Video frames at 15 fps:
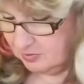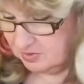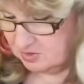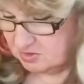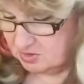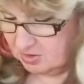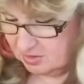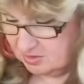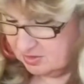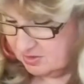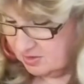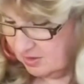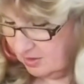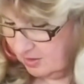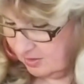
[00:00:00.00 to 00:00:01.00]

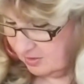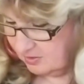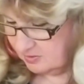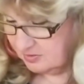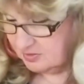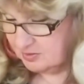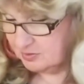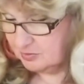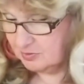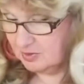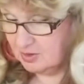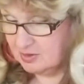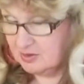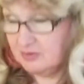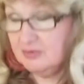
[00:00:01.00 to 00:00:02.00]
Chinese hackers do
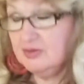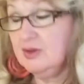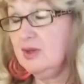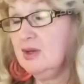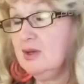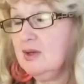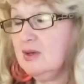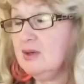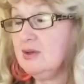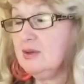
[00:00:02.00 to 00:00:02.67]
anything?